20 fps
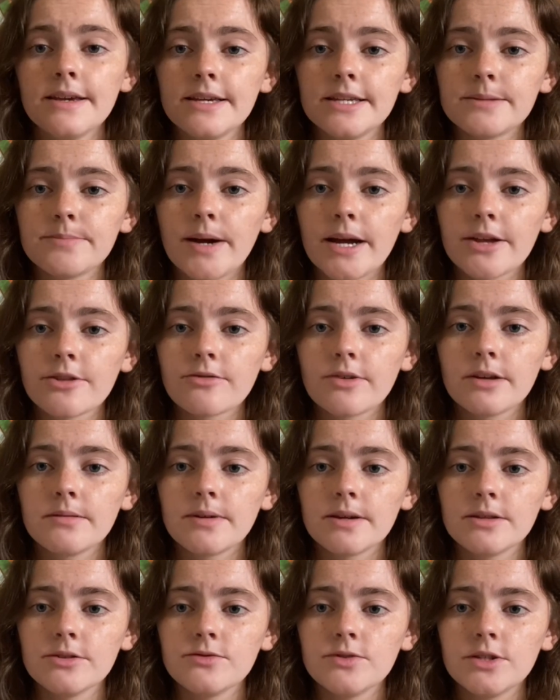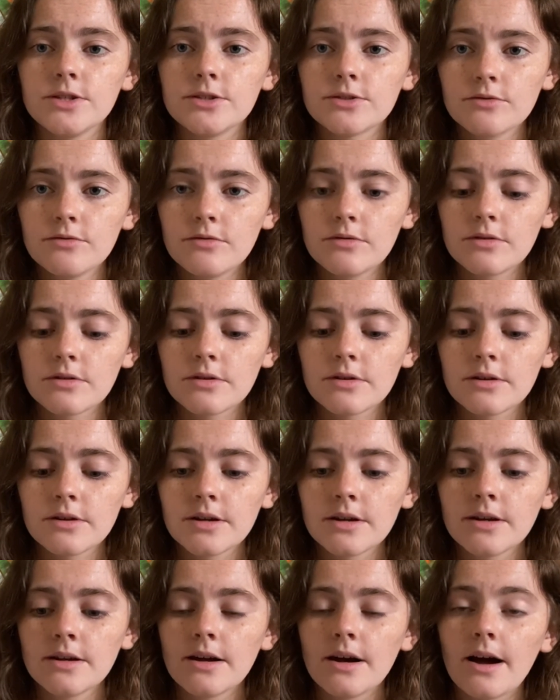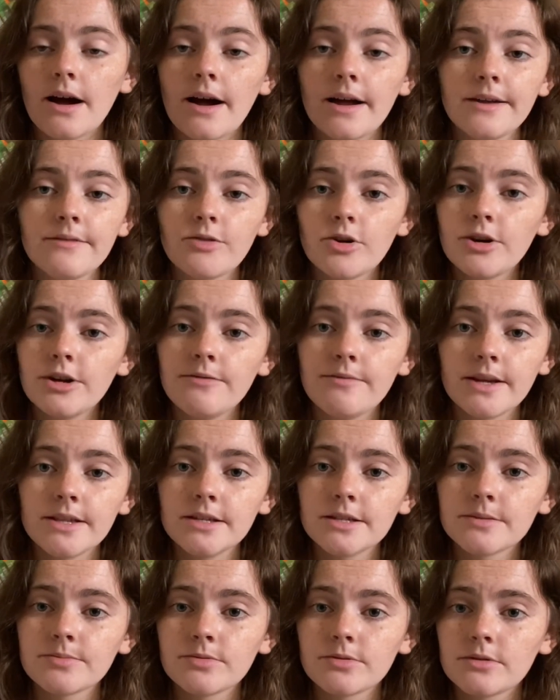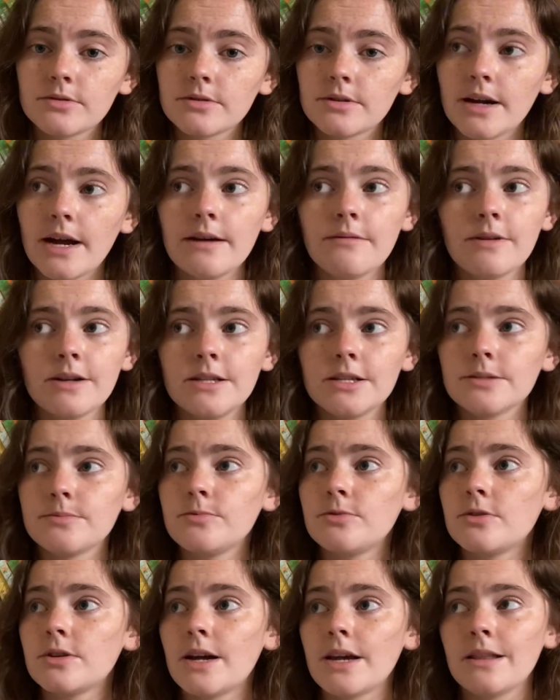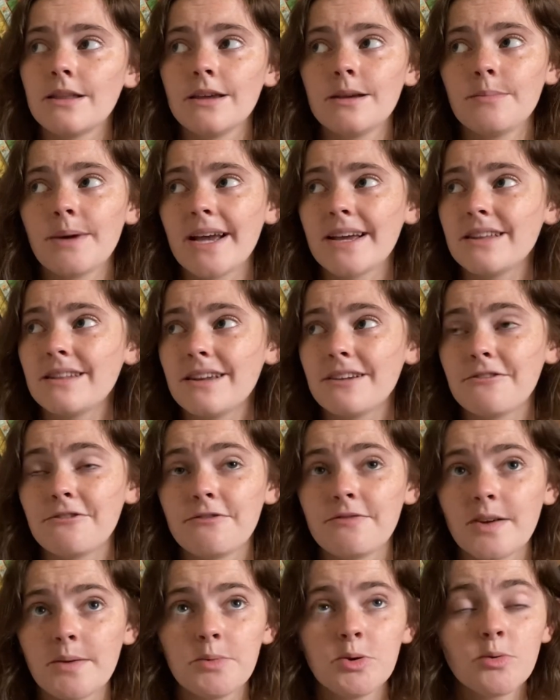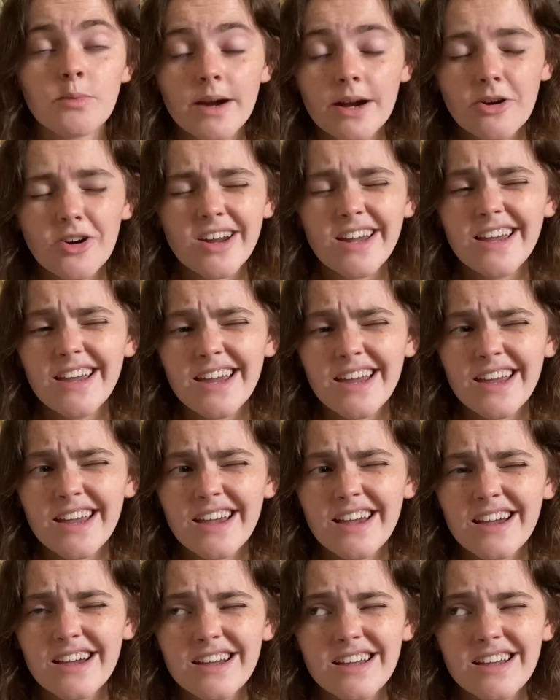It's by Thread by Lucy Score. I have already read this book. I read this book, I think, back in like February.